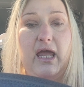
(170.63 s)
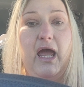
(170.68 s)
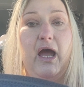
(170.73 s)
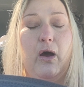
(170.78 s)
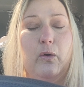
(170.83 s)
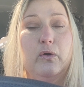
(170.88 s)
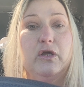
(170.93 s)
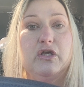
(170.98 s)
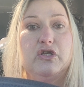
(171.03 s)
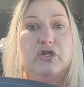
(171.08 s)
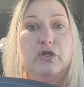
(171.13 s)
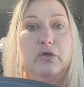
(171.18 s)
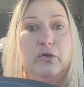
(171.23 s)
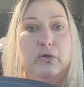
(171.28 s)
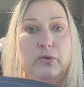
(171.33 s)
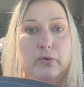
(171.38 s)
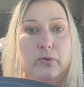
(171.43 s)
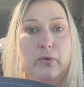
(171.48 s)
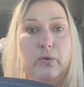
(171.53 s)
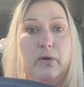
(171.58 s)
how can
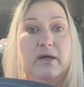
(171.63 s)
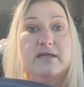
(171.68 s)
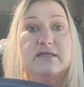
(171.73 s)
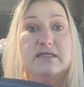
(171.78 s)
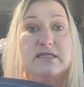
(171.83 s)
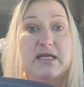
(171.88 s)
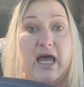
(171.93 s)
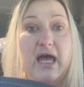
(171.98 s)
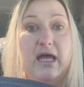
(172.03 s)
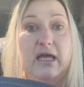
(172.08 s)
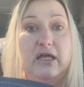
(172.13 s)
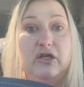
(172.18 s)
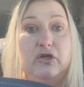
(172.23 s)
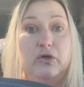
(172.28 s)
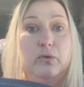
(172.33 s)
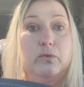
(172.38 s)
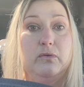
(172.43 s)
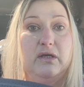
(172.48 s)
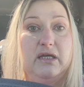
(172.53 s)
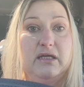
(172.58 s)
you say
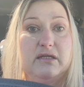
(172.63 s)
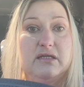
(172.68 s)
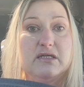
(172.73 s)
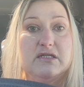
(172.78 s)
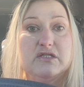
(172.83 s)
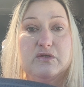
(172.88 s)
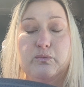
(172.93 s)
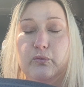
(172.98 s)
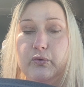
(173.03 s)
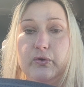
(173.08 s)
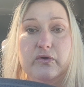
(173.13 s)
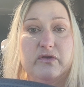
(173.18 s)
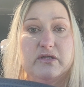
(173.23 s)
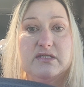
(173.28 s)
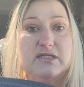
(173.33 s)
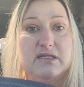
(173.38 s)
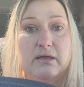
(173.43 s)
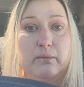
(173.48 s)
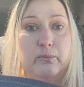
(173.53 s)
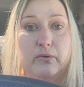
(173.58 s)
you need this more
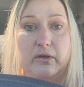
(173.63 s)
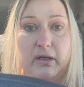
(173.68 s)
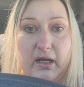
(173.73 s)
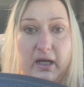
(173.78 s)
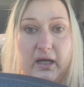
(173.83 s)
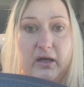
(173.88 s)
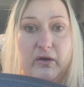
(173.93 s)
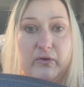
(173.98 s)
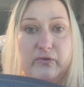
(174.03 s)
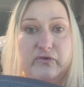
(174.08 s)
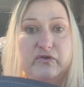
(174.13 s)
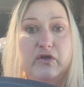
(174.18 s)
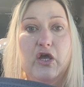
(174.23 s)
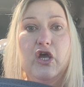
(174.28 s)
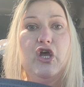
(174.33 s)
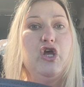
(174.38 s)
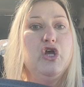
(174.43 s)
than someone else?